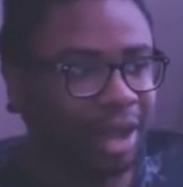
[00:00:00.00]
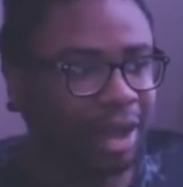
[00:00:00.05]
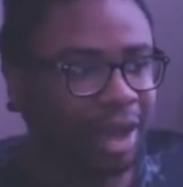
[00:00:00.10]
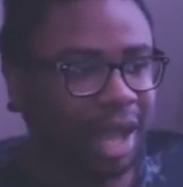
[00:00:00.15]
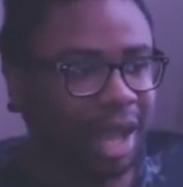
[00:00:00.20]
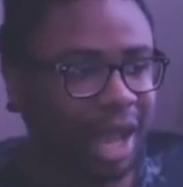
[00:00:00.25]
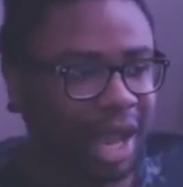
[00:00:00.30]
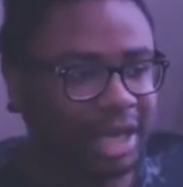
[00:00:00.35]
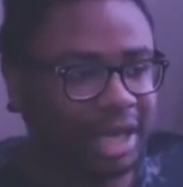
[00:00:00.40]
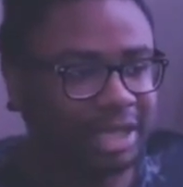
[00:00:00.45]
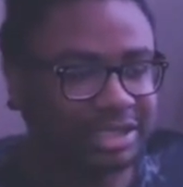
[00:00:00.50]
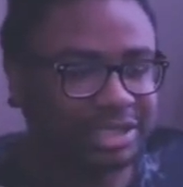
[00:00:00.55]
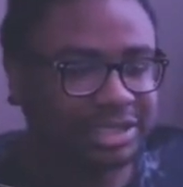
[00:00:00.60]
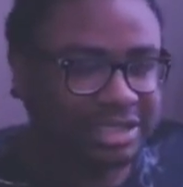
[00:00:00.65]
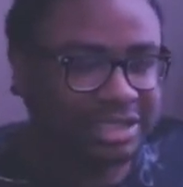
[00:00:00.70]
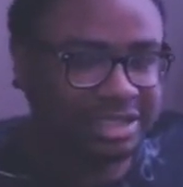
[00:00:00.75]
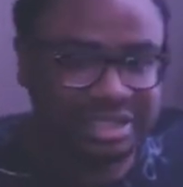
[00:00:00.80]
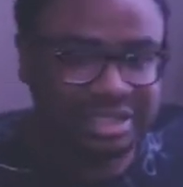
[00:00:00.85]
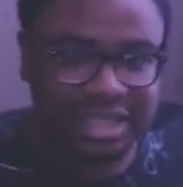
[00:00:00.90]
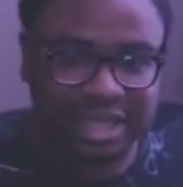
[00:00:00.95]
and
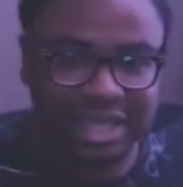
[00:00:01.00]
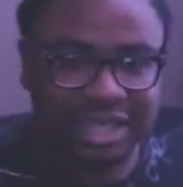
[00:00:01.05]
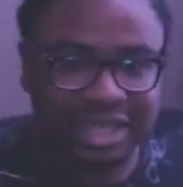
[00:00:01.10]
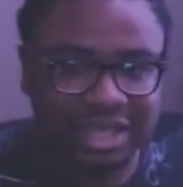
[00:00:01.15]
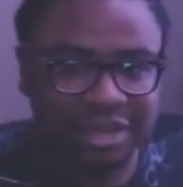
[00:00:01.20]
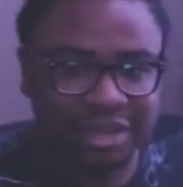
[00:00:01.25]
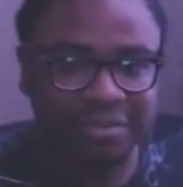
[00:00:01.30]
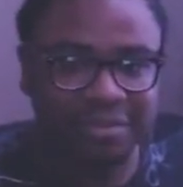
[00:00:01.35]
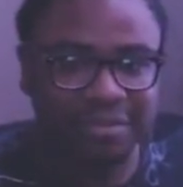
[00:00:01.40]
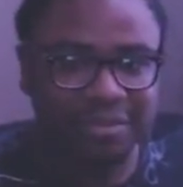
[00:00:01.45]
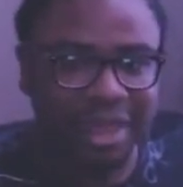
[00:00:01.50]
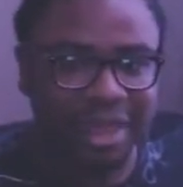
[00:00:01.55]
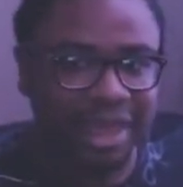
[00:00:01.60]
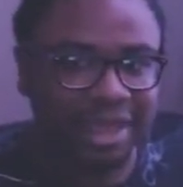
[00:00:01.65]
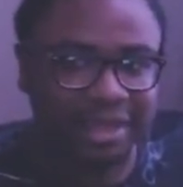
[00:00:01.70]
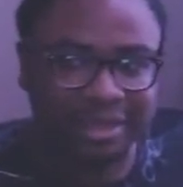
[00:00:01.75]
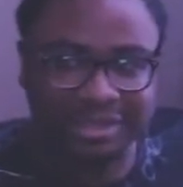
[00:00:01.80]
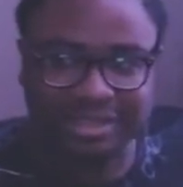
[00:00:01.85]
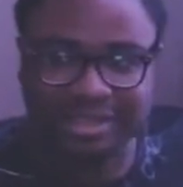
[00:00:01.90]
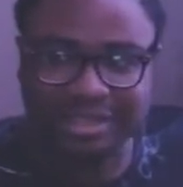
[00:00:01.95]
just seeing him like
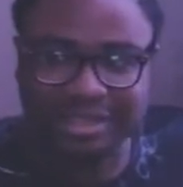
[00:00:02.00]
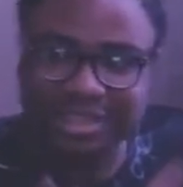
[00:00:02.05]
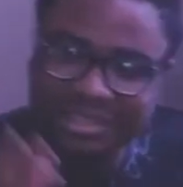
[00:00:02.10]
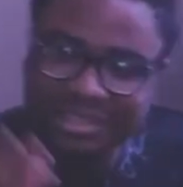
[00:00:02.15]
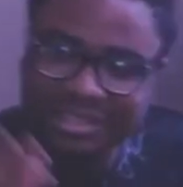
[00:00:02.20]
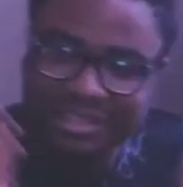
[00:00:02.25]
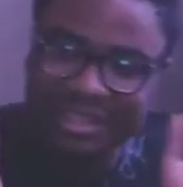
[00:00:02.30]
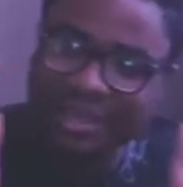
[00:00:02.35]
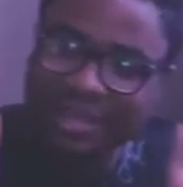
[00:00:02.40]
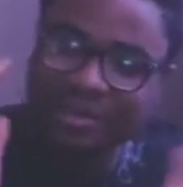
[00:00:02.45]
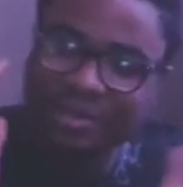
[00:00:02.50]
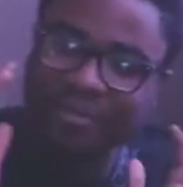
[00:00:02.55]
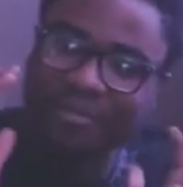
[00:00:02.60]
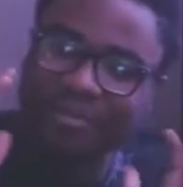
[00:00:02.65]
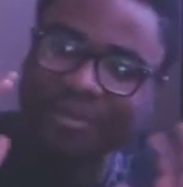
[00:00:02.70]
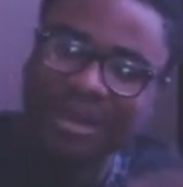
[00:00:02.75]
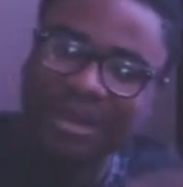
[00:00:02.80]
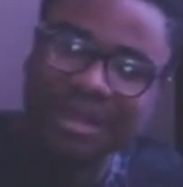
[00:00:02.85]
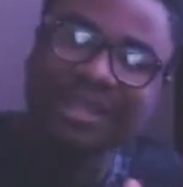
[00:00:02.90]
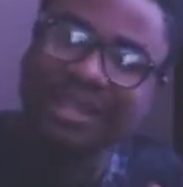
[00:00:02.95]
just get
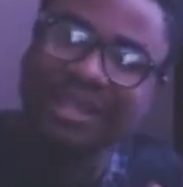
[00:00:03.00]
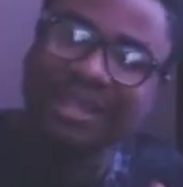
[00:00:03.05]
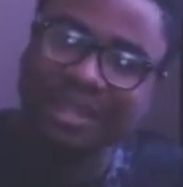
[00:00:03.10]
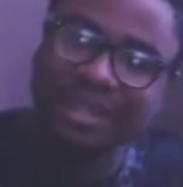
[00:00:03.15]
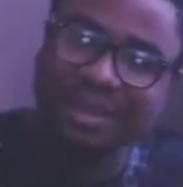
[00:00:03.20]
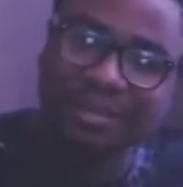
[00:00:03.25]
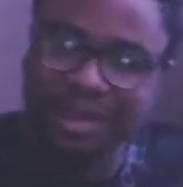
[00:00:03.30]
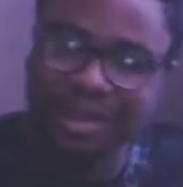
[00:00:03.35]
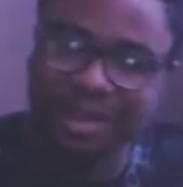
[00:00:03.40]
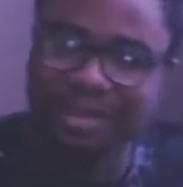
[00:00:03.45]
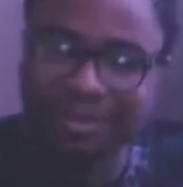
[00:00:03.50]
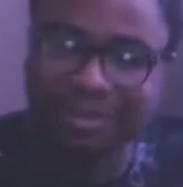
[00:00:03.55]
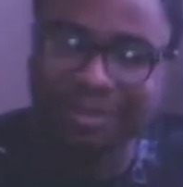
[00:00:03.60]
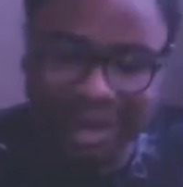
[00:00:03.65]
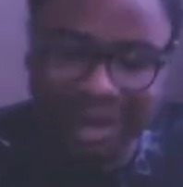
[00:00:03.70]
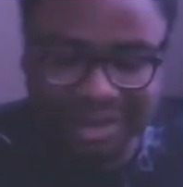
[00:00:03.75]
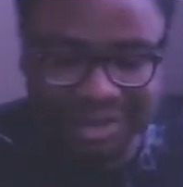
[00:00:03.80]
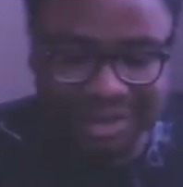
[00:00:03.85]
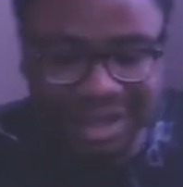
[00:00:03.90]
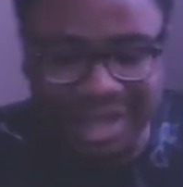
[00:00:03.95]
completely
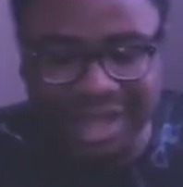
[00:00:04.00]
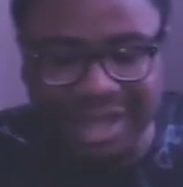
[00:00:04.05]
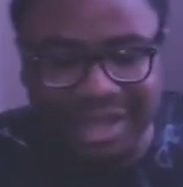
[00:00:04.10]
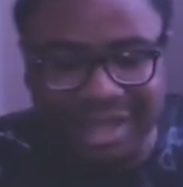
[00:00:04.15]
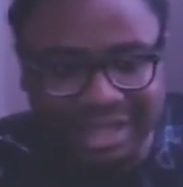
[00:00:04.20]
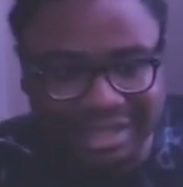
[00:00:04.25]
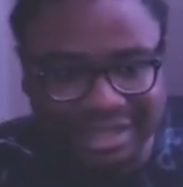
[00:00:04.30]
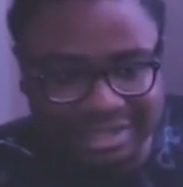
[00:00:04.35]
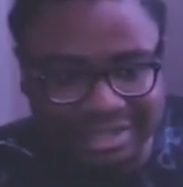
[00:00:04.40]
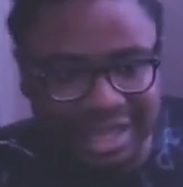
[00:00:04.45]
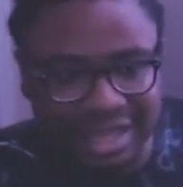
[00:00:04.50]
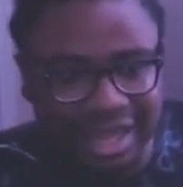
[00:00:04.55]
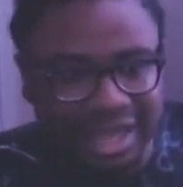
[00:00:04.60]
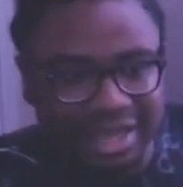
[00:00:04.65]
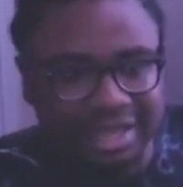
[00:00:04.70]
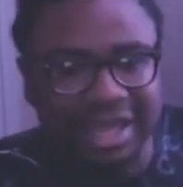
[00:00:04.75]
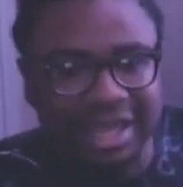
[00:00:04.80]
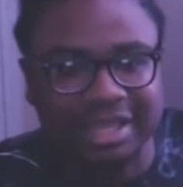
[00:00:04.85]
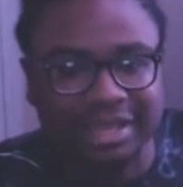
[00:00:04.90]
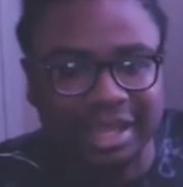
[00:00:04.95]
obliterated is like
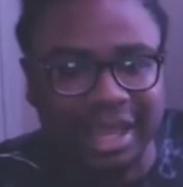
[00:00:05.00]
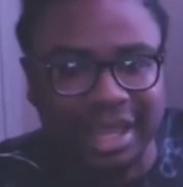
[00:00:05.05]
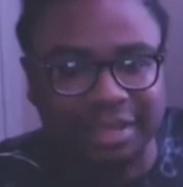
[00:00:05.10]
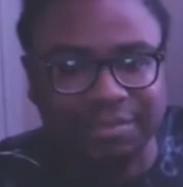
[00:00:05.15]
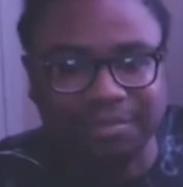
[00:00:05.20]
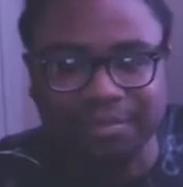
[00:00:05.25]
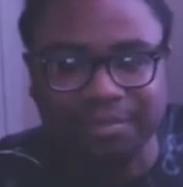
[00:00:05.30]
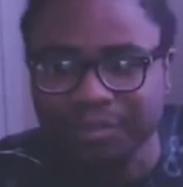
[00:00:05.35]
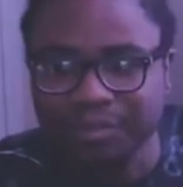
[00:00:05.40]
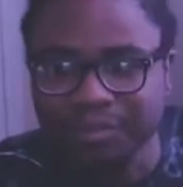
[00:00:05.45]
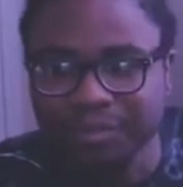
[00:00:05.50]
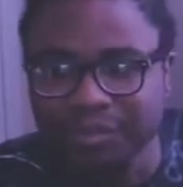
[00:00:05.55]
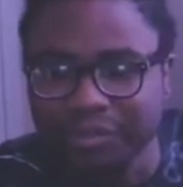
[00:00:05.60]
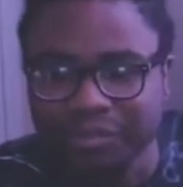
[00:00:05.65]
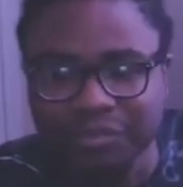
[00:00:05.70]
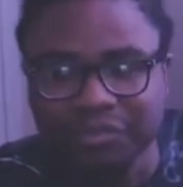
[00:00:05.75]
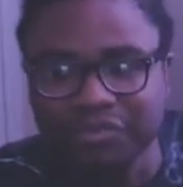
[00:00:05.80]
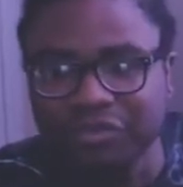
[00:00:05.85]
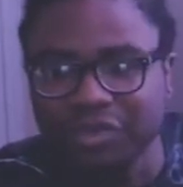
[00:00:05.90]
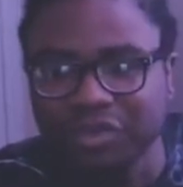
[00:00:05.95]

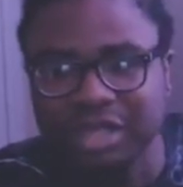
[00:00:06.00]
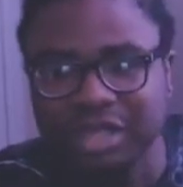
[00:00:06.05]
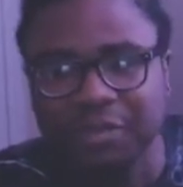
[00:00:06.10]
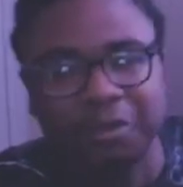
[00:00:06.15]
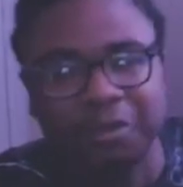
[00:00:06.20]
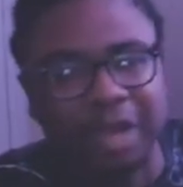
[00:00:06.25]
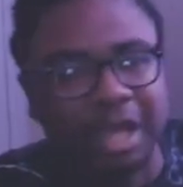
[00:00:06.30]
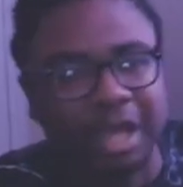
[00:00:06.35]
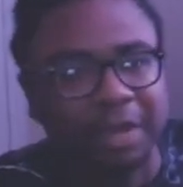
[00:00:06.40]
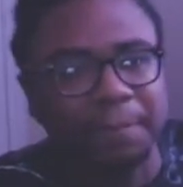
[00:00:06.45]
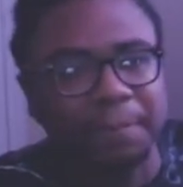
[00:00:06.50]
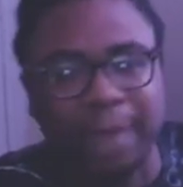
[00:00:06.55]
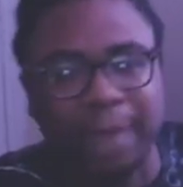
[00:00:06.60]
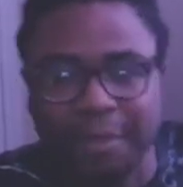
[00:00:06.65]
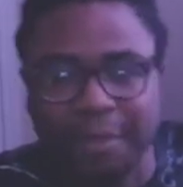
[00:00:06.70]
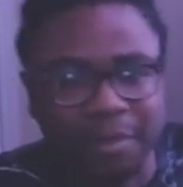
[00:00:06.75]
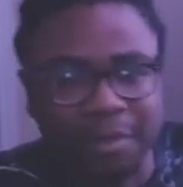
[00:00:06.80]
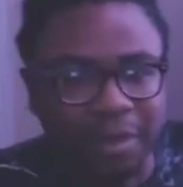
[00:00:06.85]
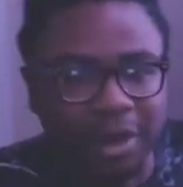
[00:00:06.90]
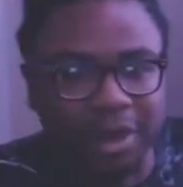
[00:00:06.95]
for example, like
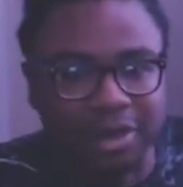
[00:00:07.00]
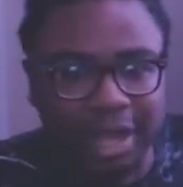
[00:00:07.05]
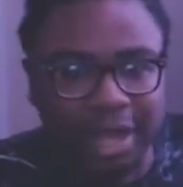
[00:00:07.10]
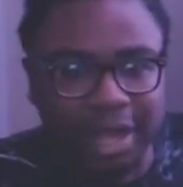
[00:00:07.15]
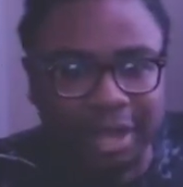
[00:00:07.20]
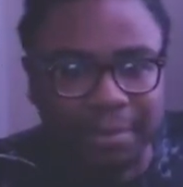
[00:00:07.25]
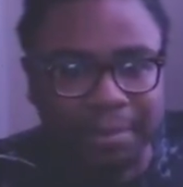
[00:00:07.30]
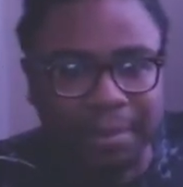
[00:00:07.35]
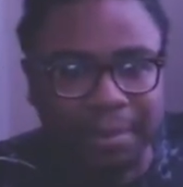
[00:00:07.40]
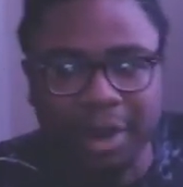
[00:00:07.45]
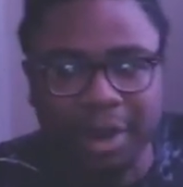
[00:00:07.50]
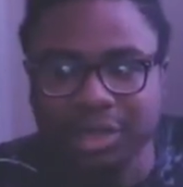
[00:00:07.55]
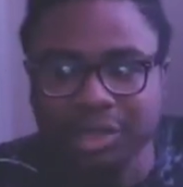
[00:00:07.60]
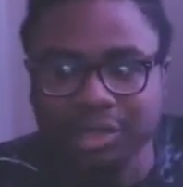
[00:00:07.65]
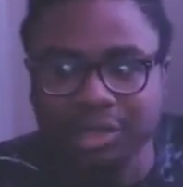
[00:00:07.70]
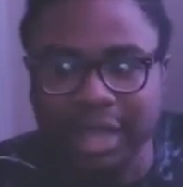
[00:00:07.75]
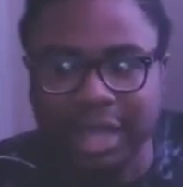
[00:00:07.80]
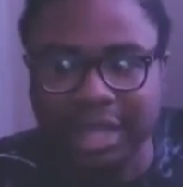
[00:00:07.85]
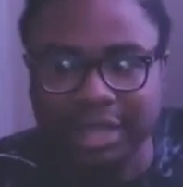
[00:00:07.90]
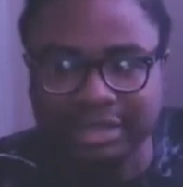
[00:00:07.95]
Paper Mario. Like Mario
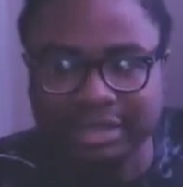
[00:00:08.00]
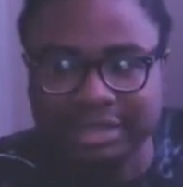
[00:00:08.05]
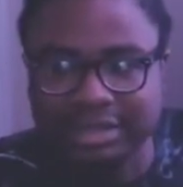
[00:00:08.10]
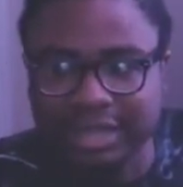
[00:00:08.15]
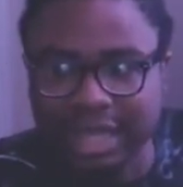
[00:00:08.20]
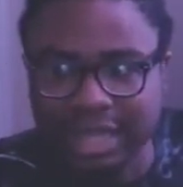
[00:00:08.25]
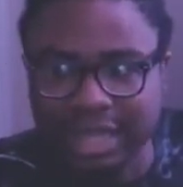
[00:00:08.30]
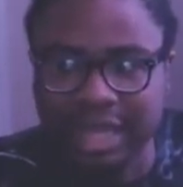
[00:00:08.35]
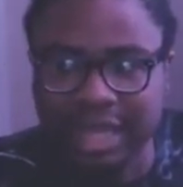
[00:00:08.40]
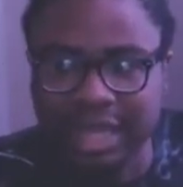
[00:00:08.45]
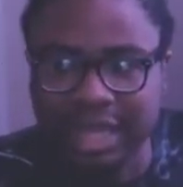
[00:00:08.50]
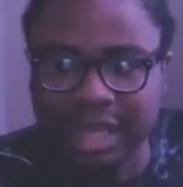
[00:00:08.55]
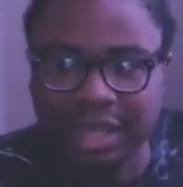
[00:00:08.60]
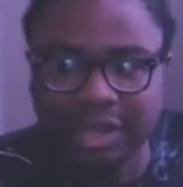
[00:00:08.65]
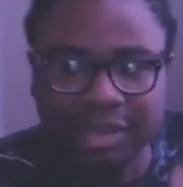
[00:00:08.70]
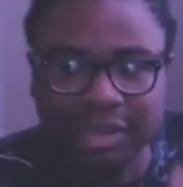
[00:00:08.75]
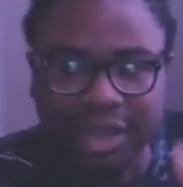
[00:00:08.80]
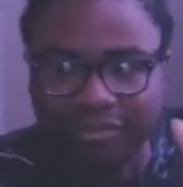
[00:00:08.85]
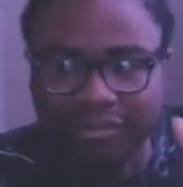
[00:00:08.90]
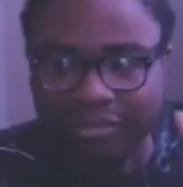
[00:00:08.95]
has taken
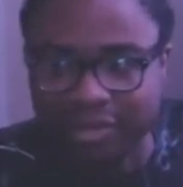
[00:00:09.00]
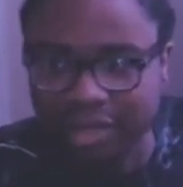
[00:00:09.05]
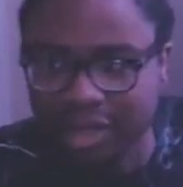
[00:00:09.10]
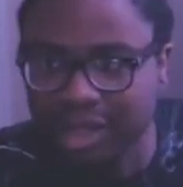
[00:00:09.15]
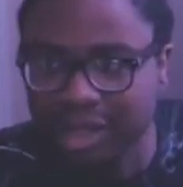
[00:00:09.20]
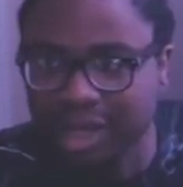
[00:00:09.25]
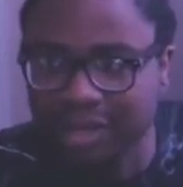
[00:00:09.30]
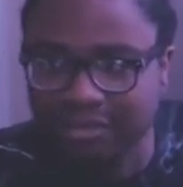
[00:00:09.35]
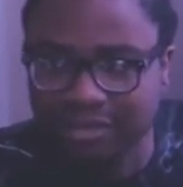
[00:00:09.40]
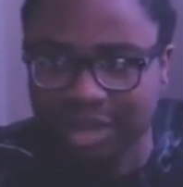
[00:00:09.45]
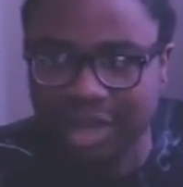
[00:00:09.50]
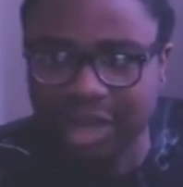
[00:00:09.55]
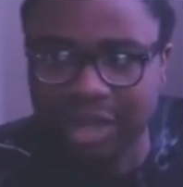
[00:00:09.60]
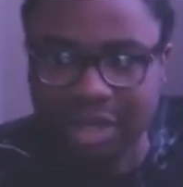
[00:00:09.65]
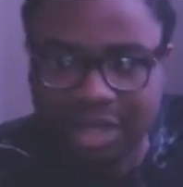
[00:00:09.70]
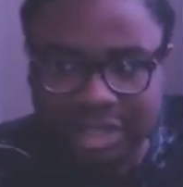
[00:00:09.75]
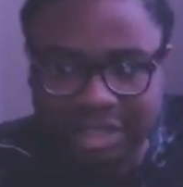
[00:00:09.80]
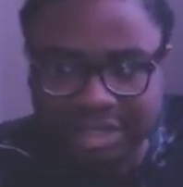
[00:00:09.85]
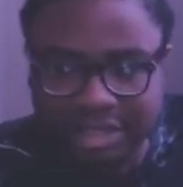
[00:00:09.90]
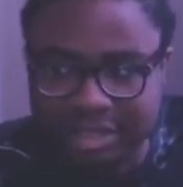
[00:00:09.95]
L after L after L,
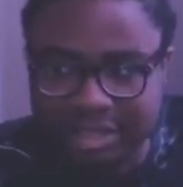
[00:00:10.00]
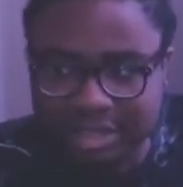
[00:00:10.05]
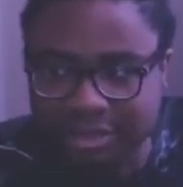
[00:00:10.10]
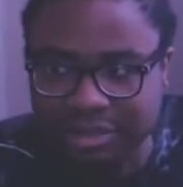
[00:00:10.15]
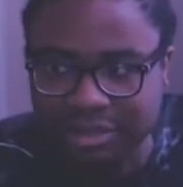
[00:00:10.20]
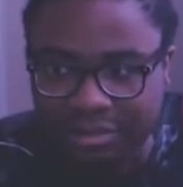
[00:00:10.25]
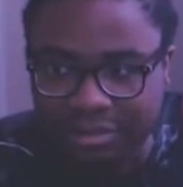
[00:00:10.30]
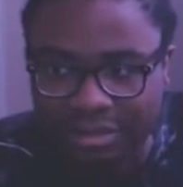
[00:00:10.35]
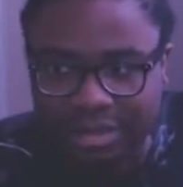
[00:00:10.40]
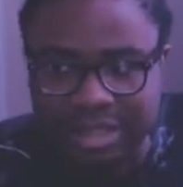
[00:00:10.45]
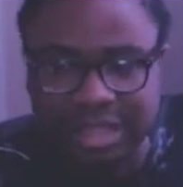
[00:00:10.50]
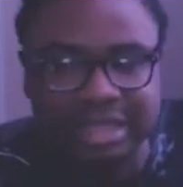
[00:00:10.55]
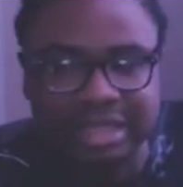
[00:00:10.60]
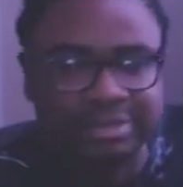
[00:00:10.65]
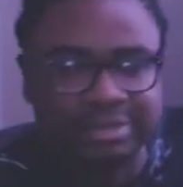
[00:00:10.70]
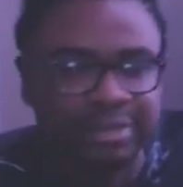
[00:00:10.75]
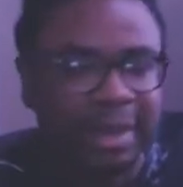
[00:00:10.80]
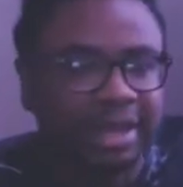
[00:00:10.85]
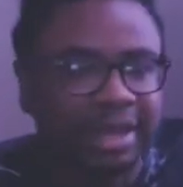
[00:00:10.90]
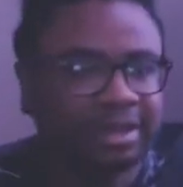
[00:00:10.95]
and he still gets
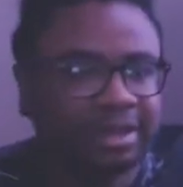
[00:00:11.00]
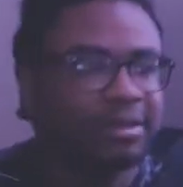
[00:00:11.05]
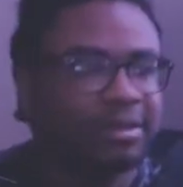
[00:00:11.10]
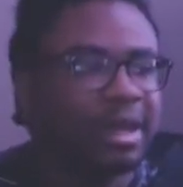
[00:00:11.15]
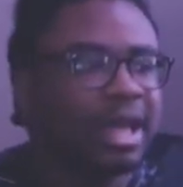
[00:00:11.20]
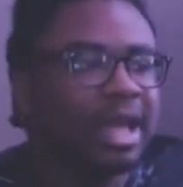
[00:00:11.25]
back up.